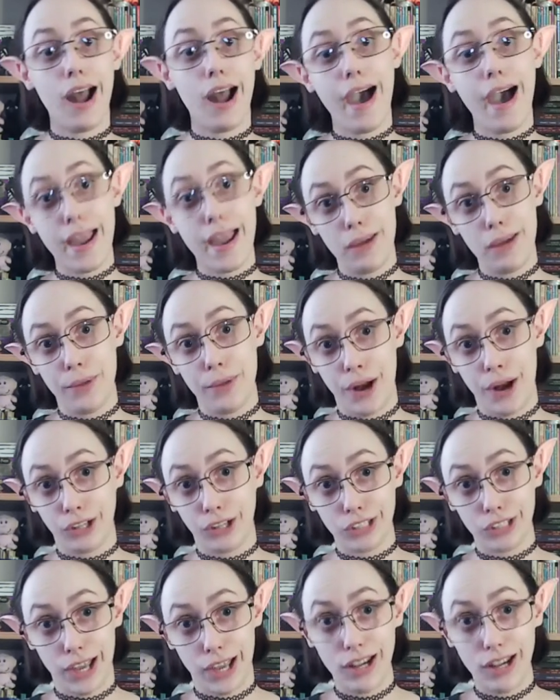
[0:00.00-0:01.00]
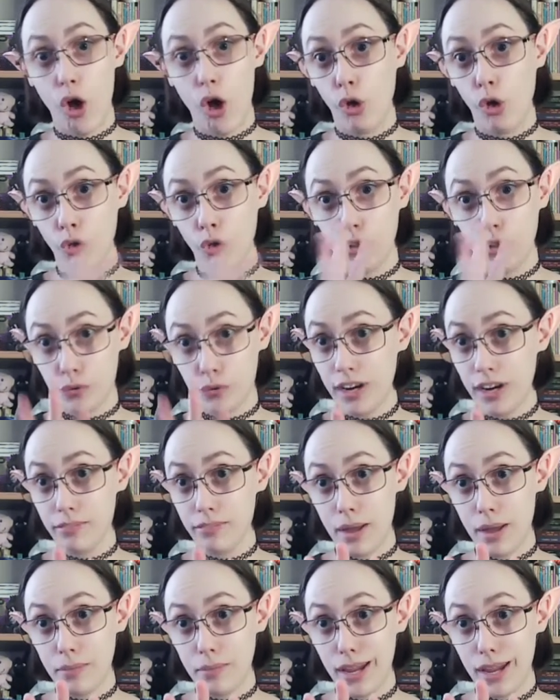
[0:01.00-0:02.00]
I am an air sign. All three of
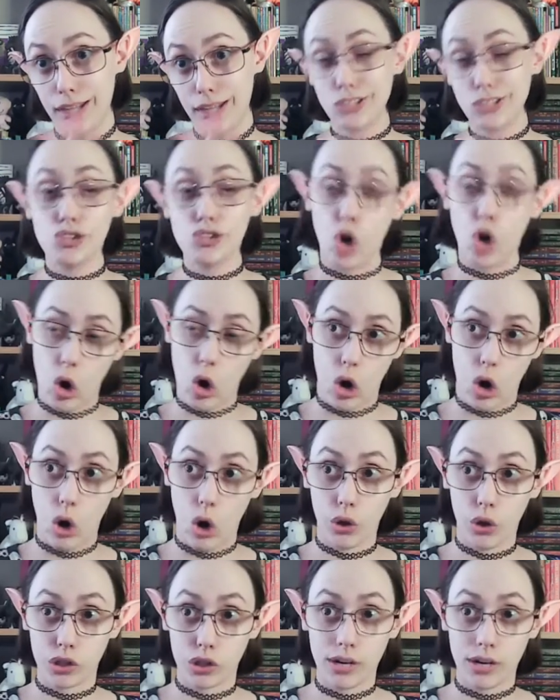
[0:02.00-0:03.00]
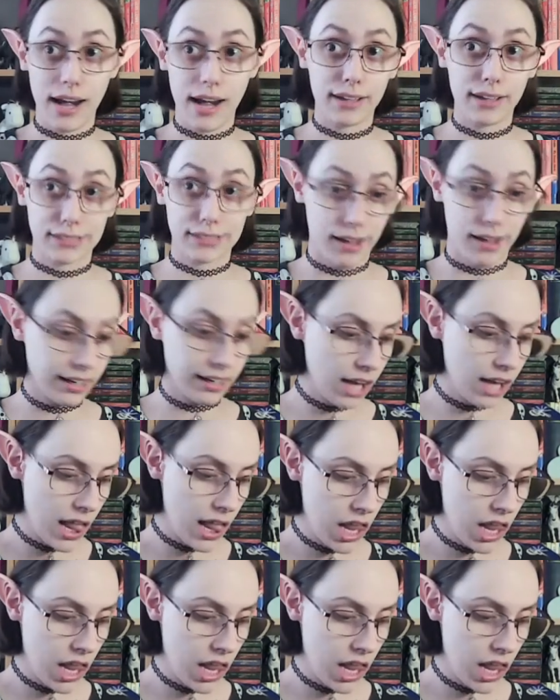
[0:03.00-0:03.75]
my mains are all three air sign.